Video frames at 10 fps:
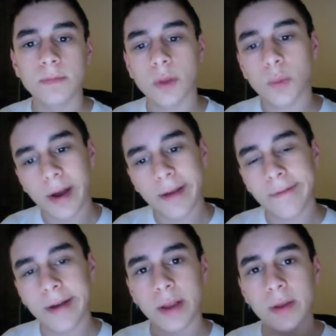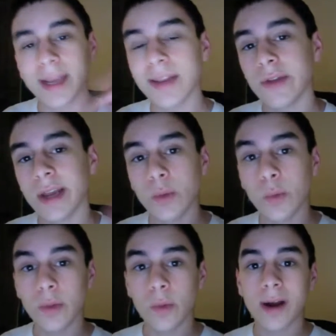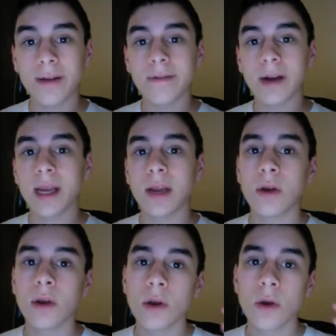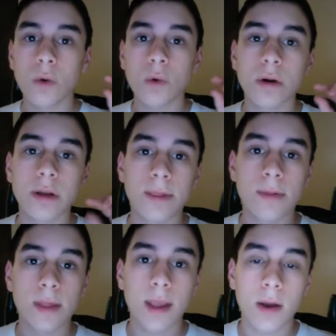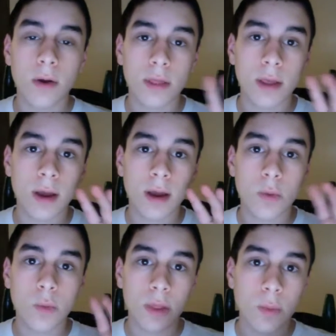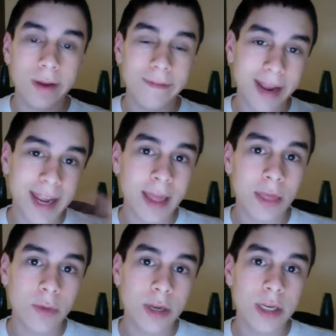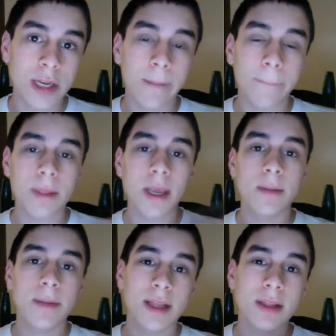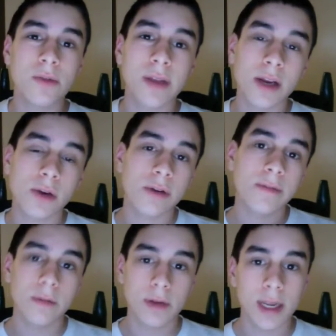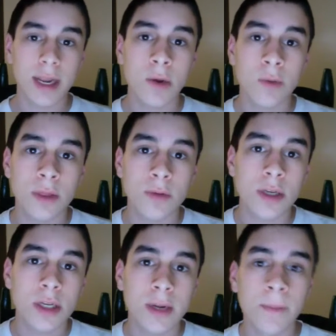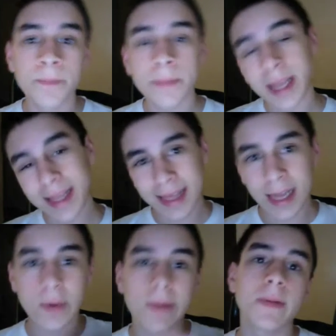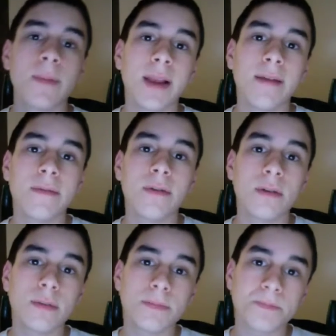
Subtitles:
Wi-Fi. You can either get it with Wi-Fi or with Wi-Fi and 3G. You got to pay a little extra to get it with 3G, and then you have to pay to